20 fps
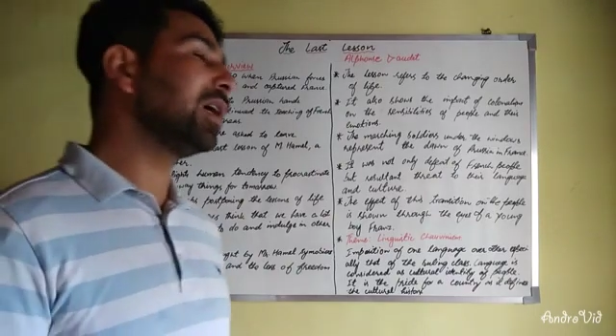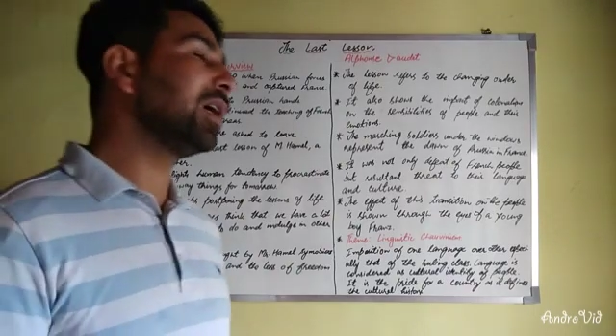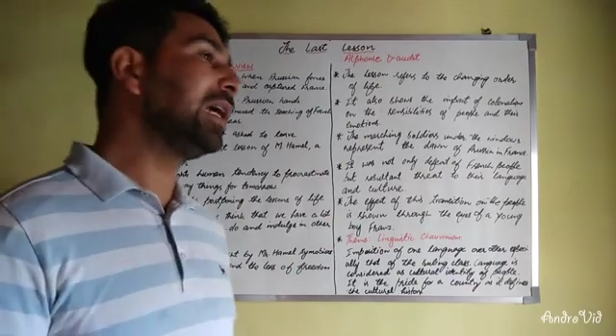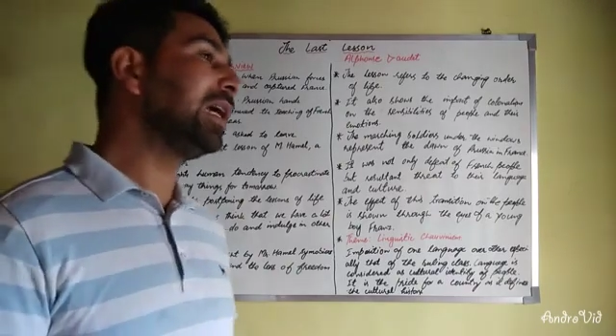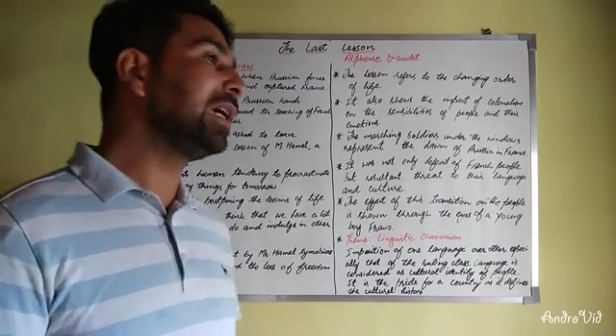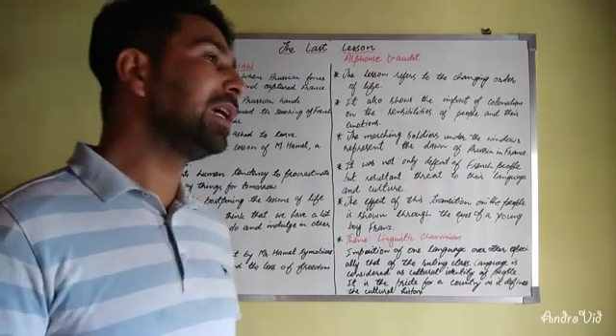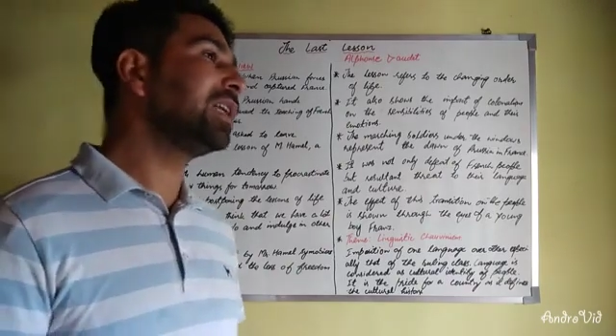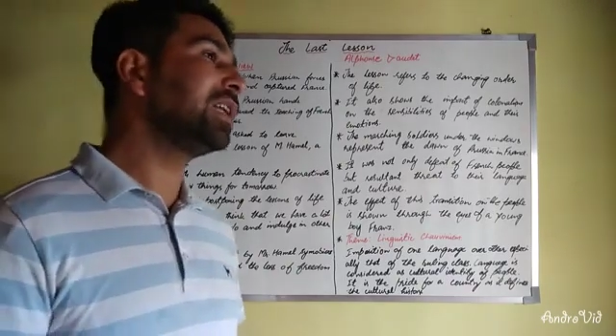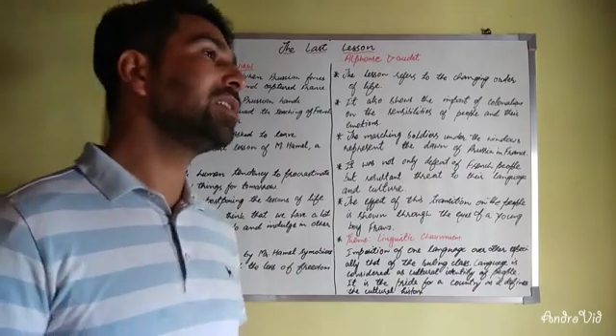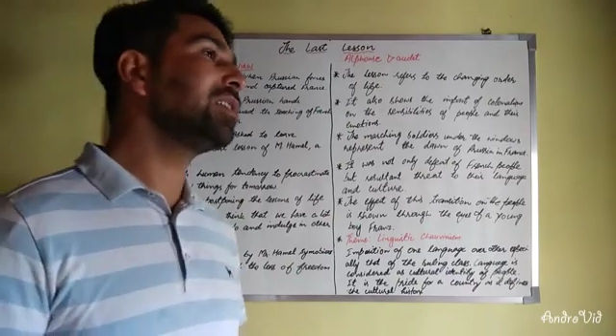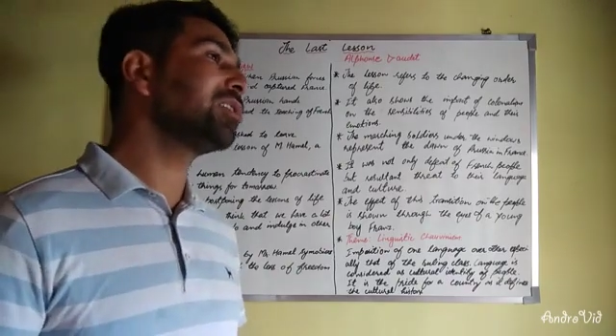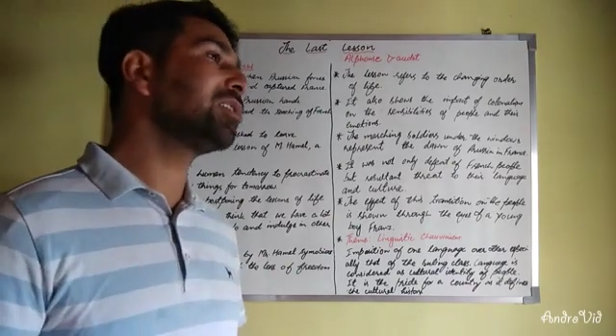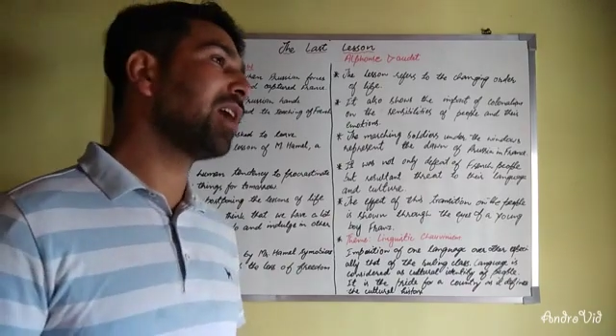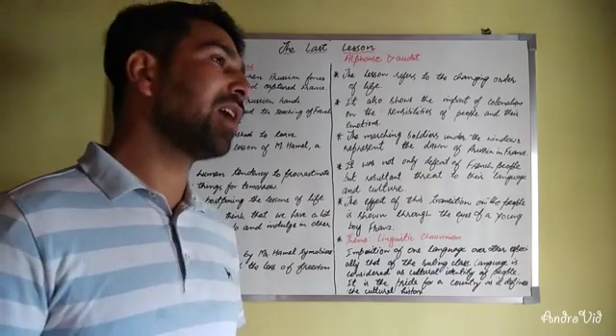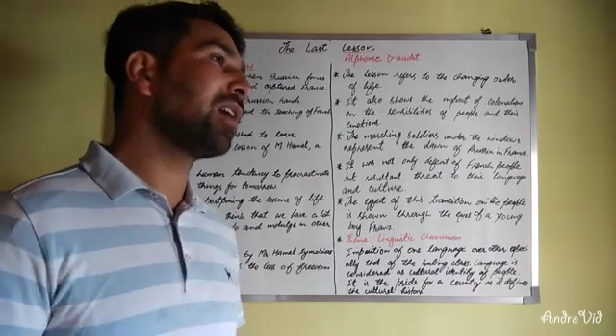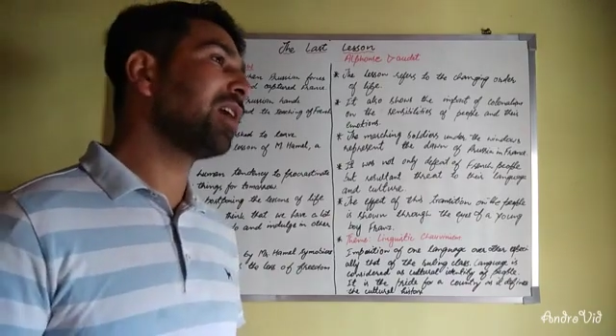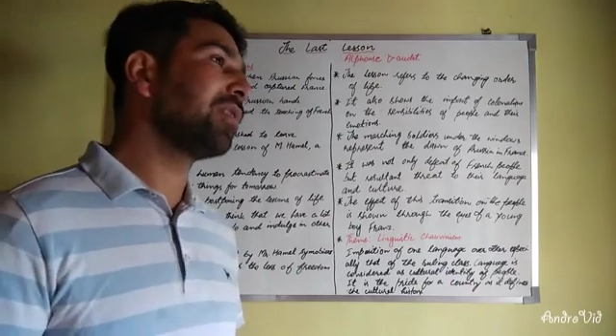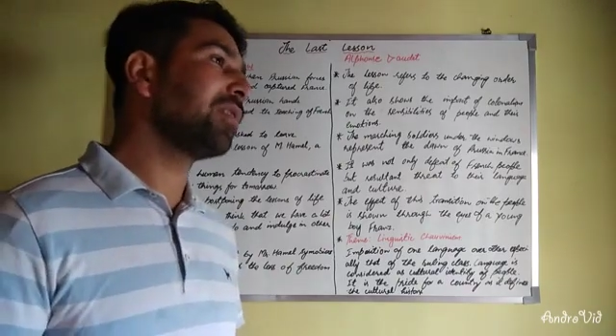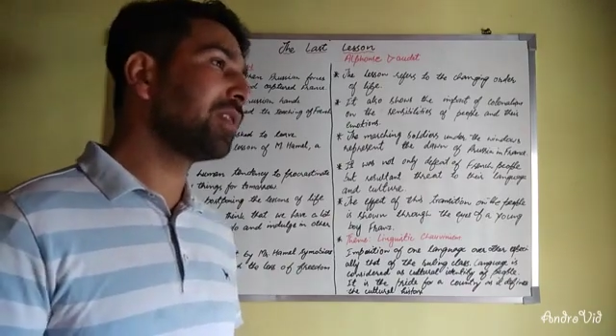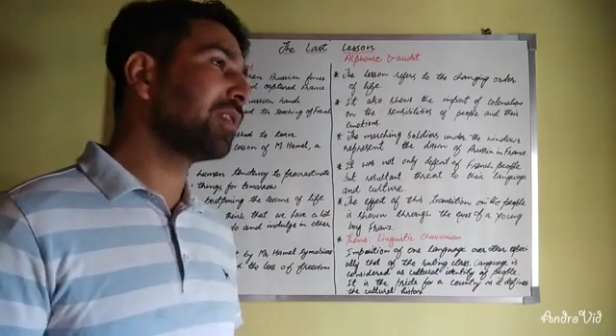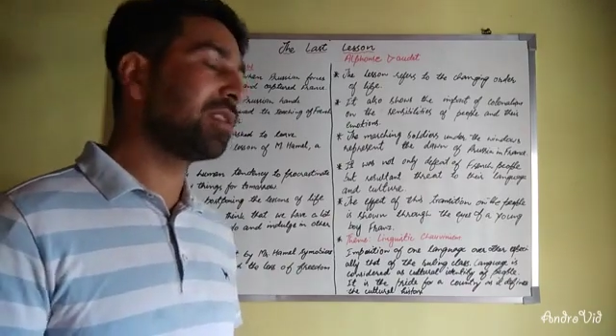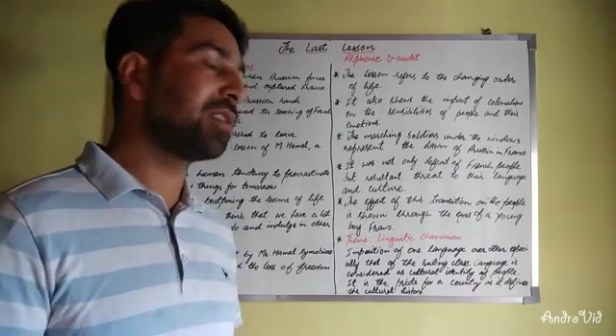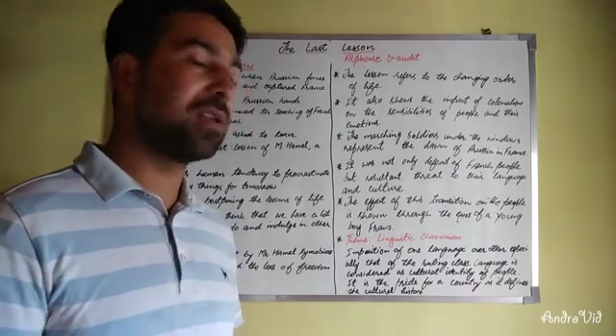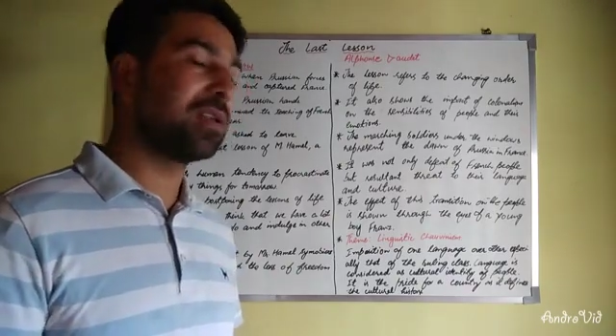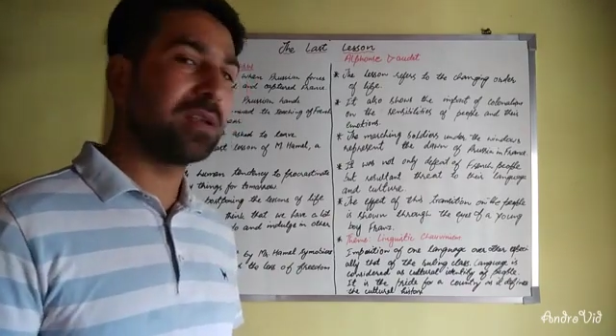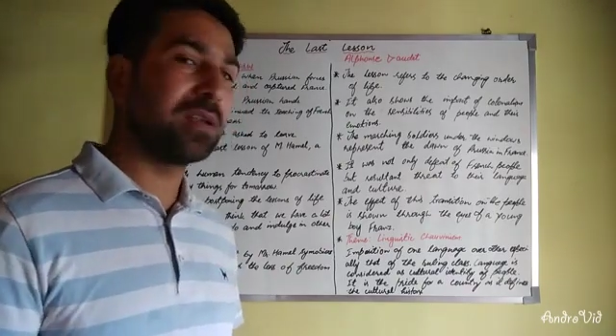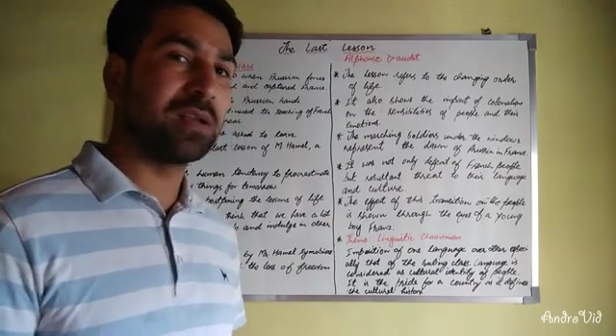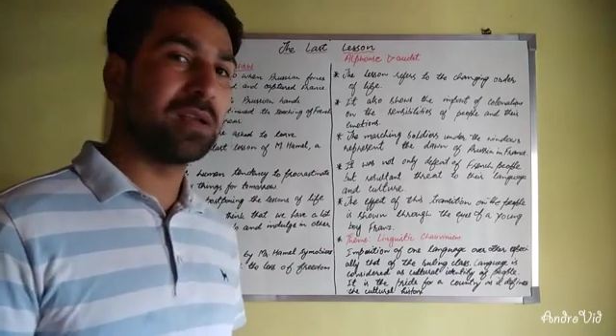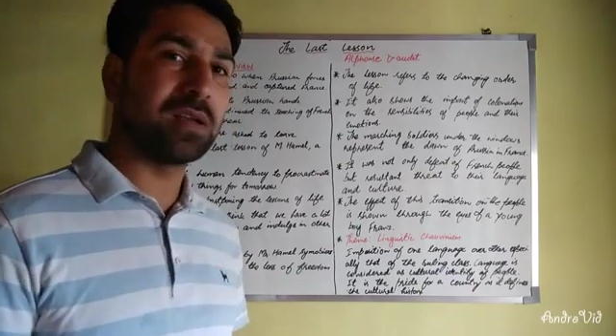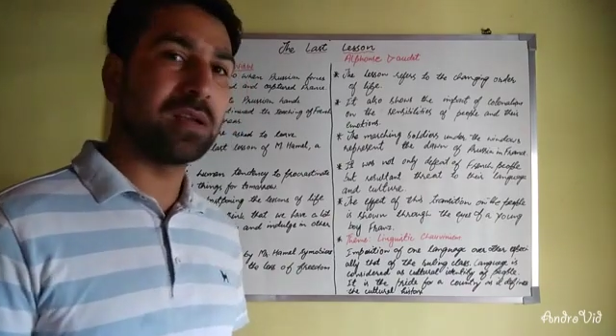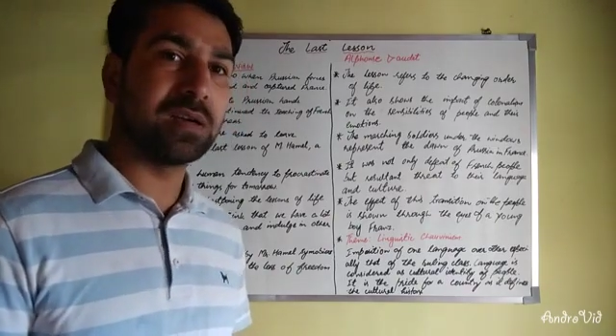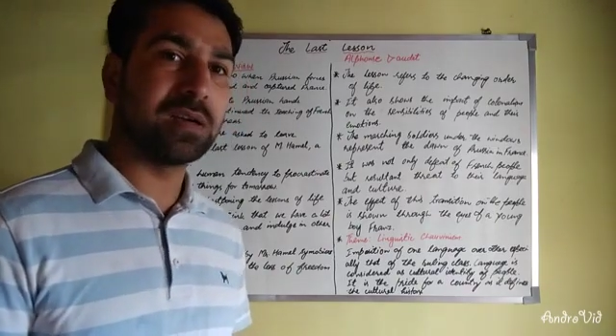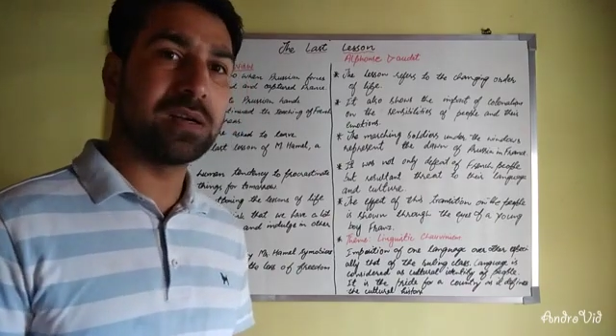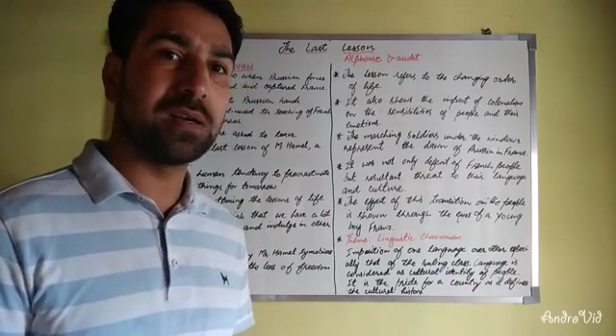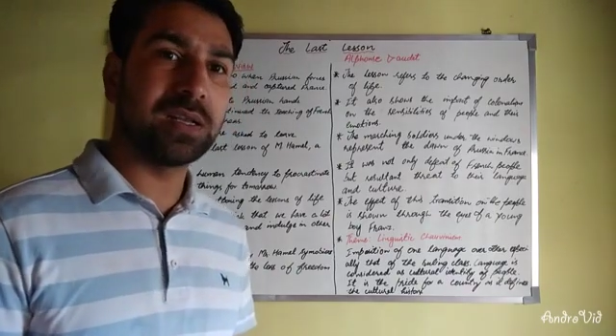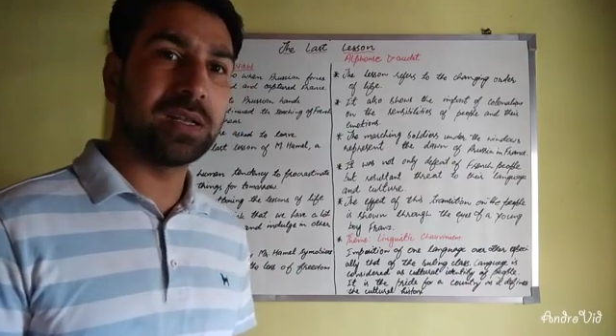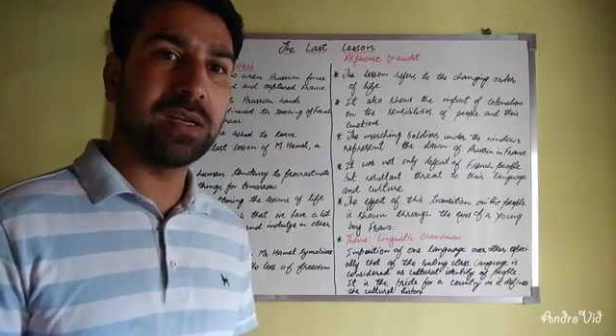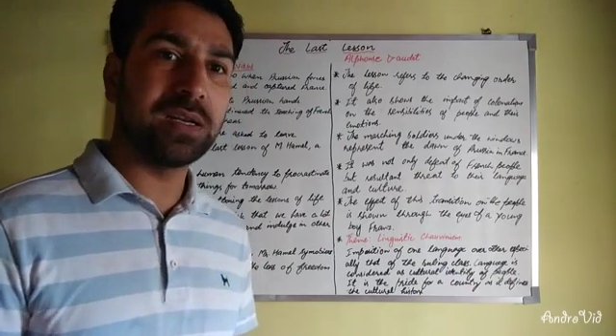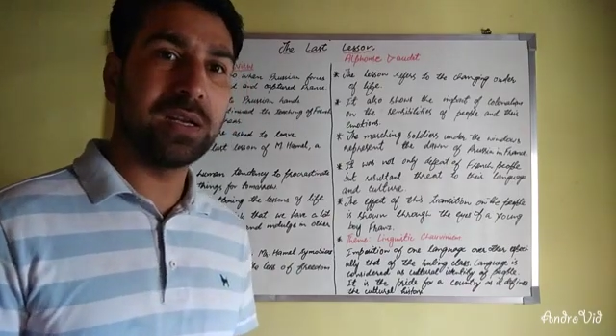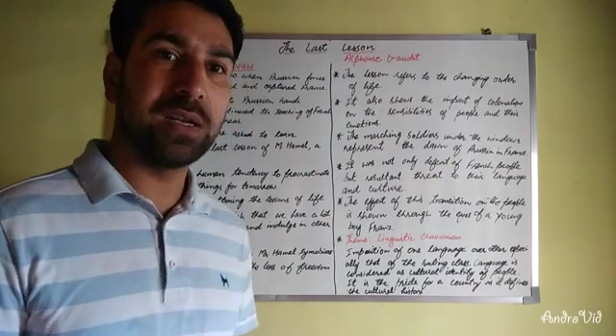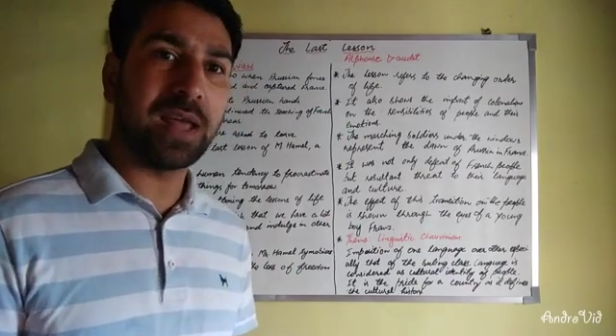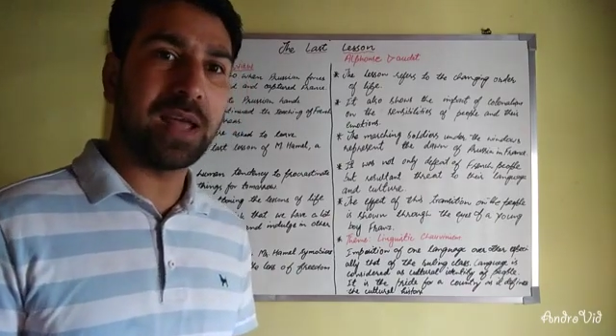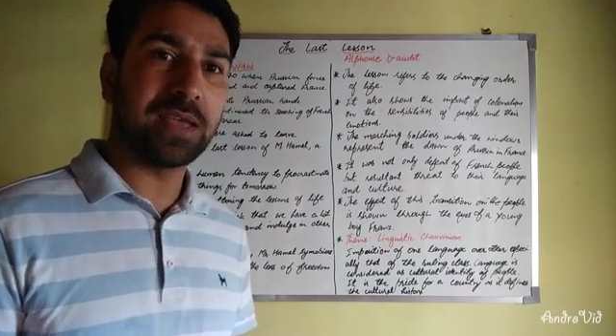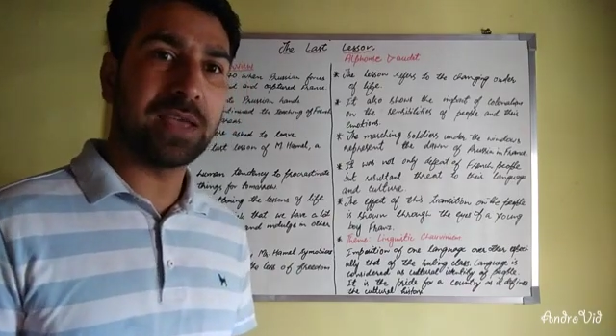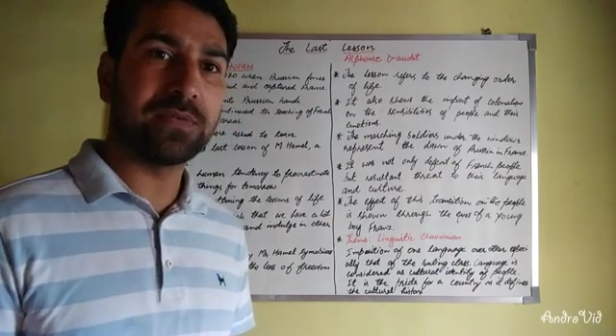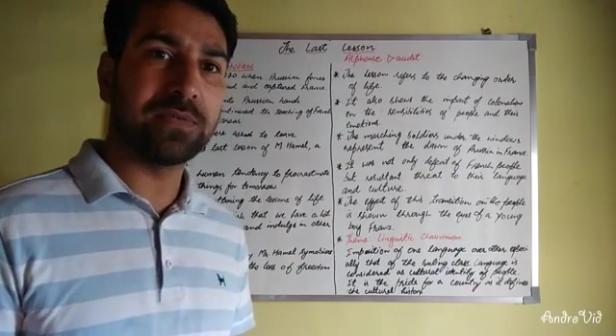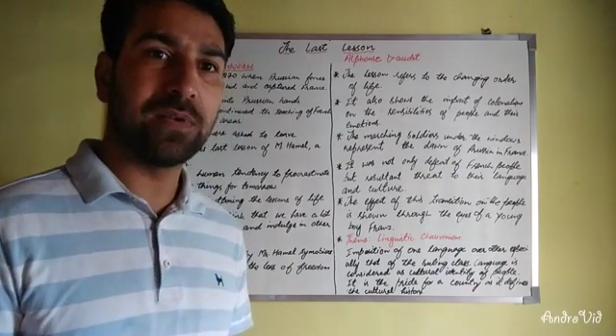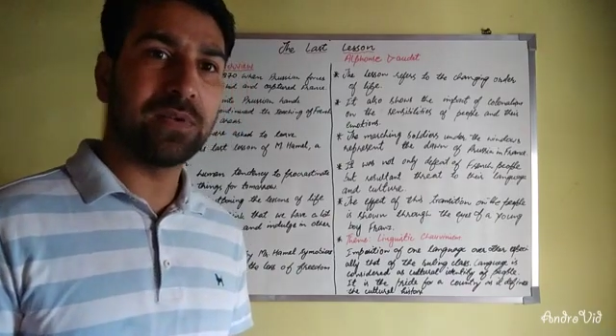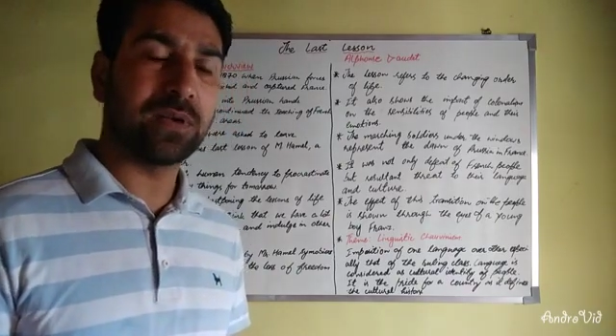indulge that very thing in our daily life.